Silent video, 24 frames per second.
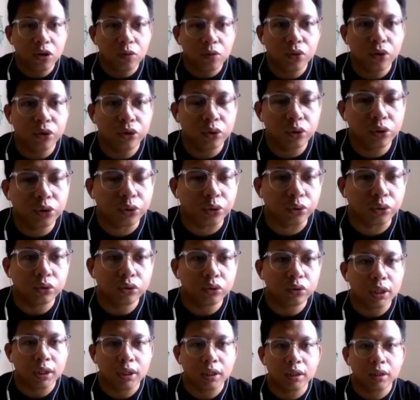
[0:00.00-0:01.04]
module
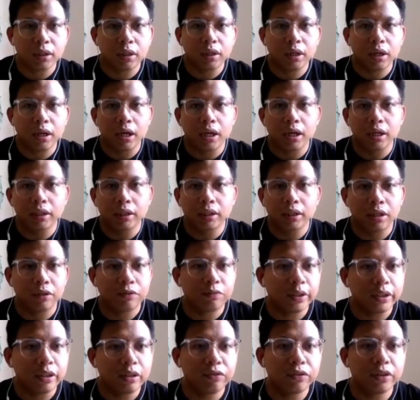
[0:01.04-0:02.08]
2, I
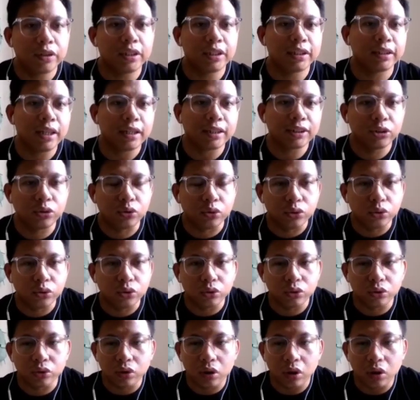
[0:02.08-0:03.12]
have been given the task to
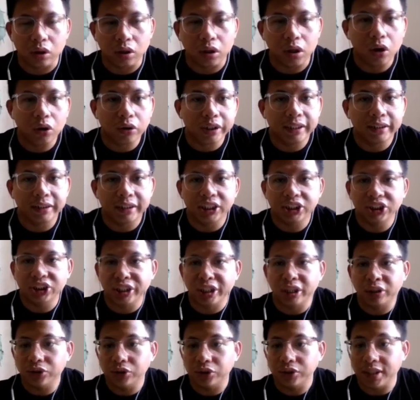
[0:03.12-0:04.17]
do
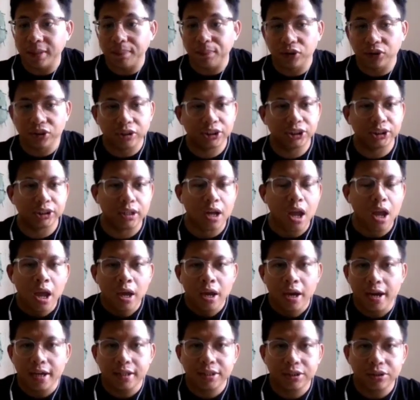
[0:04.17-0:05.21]
orientation and also support structure.
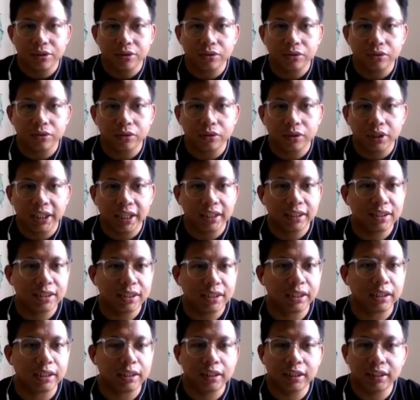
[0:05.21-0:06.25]
As you can
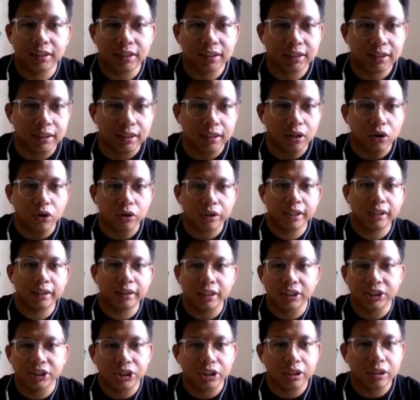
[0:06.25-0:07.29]
see here, this is the
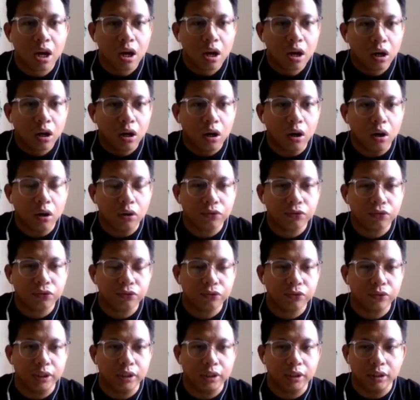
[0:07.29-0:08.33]
orientation of
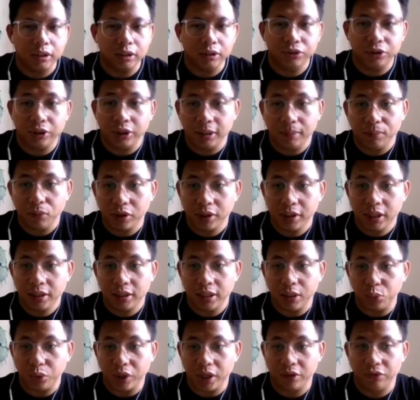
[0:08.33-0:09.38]
the 3D model
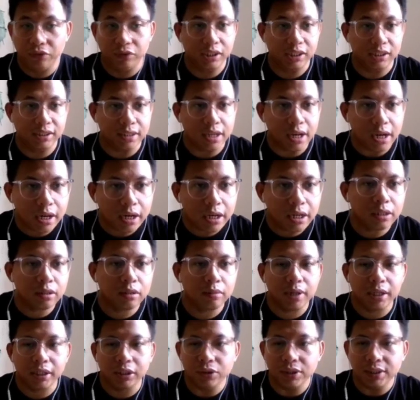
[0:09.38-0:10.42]
that we have
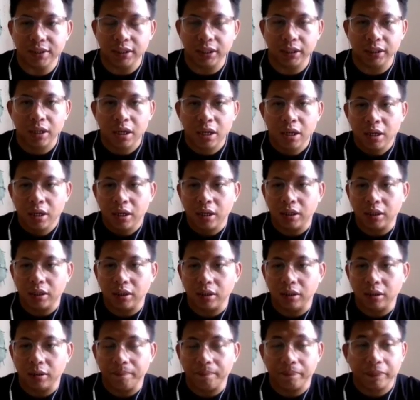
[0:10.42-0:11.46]
designed by using
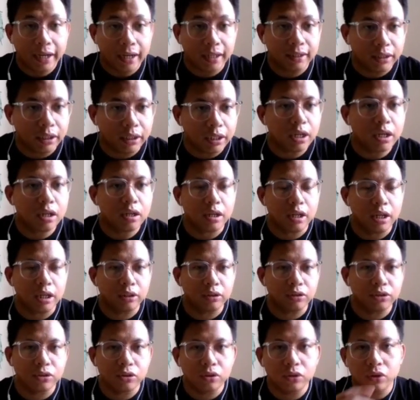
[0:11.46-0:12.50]
CATIA,
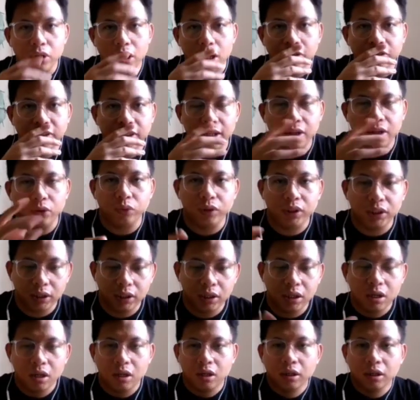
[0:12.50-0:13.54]
and also after that
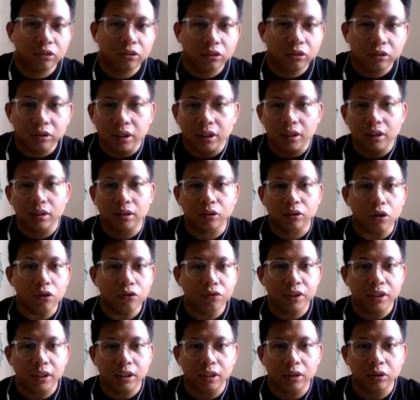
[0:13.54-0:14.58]
we
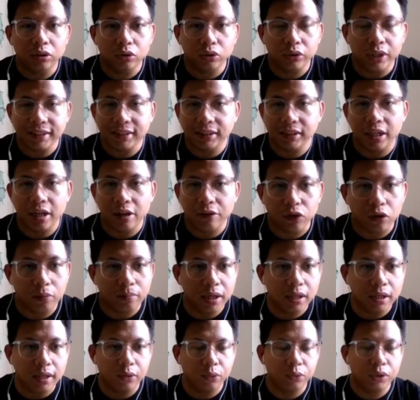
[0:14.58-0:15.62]
convert it into STL
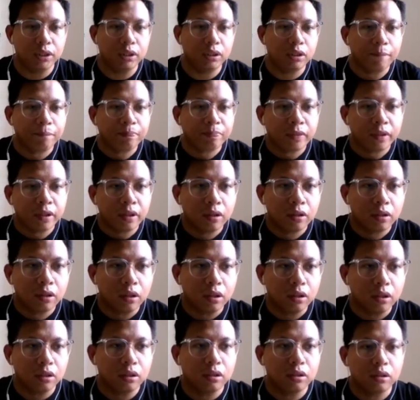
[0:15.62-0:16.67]
format and we
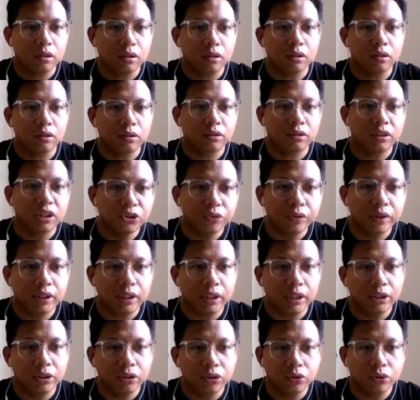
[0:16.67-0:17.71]
transfer
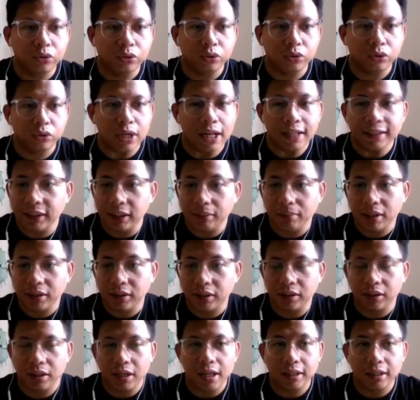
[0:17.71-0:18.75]
it into
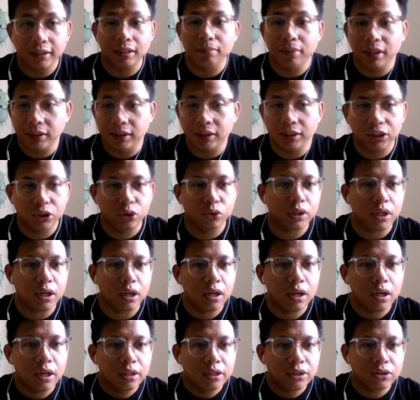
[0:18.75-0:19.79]
Ultimaker
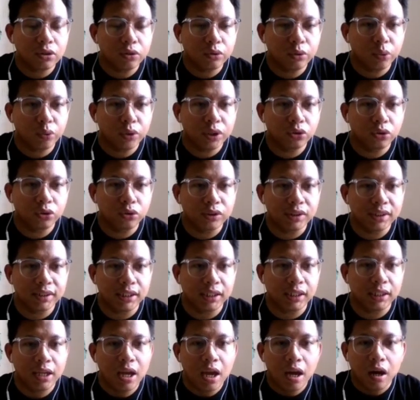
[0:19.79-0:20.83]
Cura. So we want to
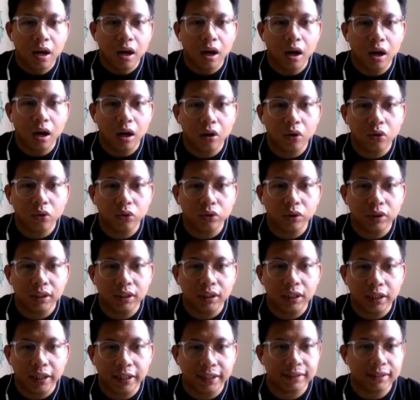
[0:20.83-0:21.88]
see how the
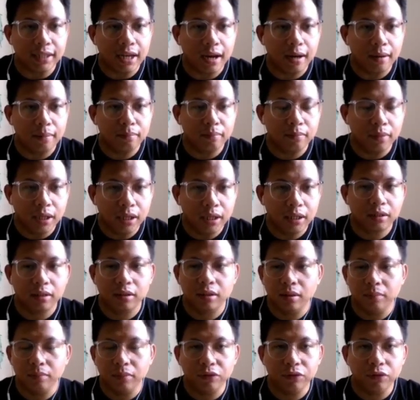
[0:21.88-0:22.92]
legs are made
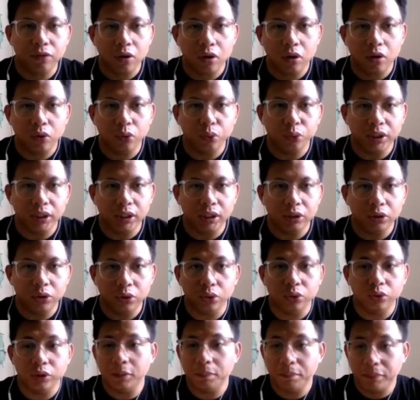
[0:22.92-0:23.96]
before we
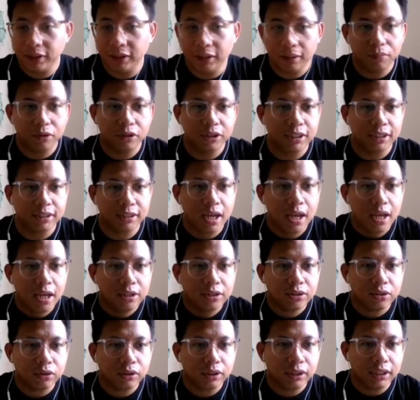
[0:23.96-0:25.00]
do the printing process.
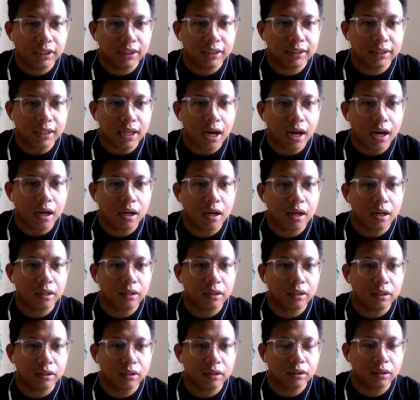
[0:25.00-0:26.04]
So these are
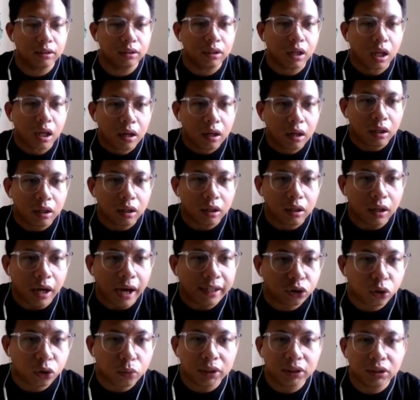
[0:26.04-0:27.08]
the
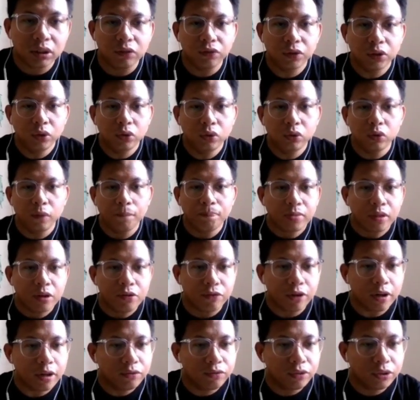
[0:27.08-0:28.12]
isometric view,
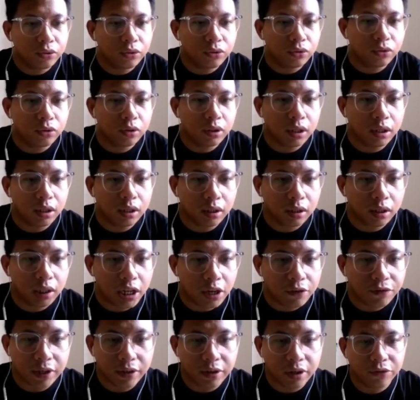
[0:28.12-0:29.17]
front view,
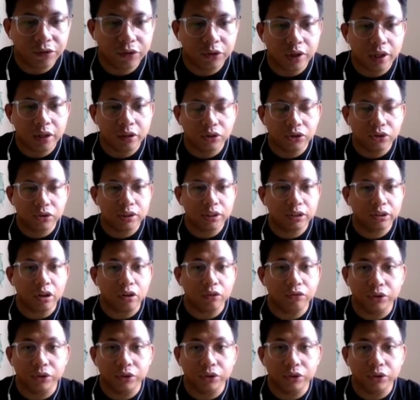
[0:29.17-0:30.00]
left and right view, and also the top